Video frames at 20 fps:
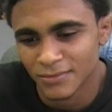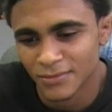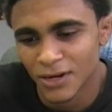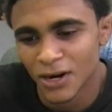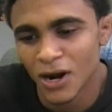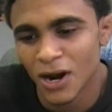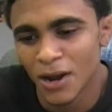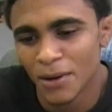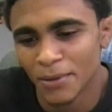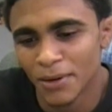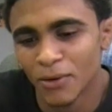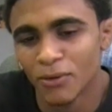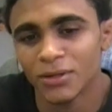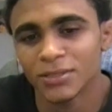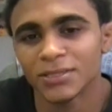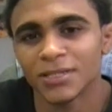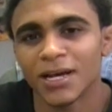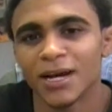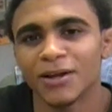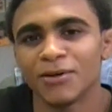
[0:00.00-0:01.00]
Alright, and I
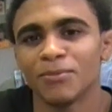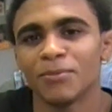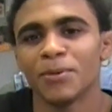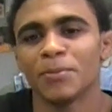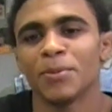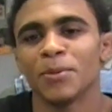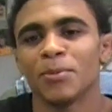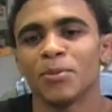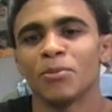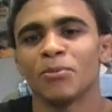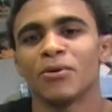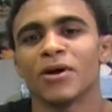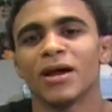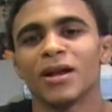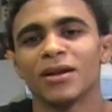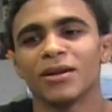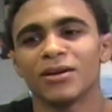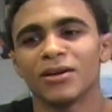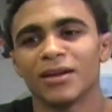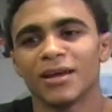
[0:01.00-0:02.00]
also hi to with people in
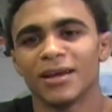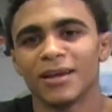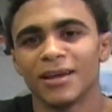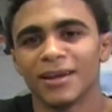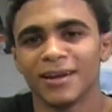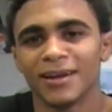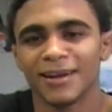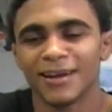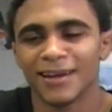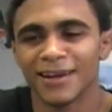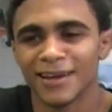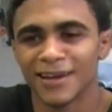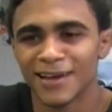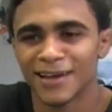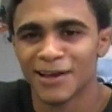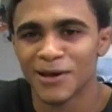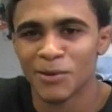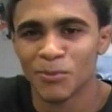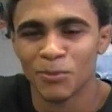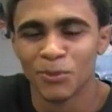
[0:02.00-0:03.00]
Brandon and
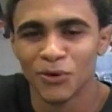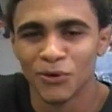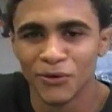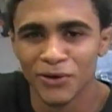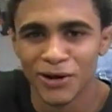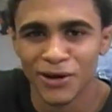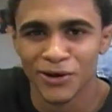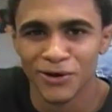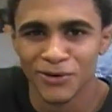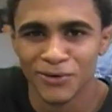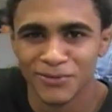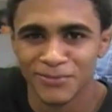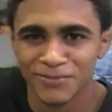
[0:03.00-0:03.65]
Puerto Rico.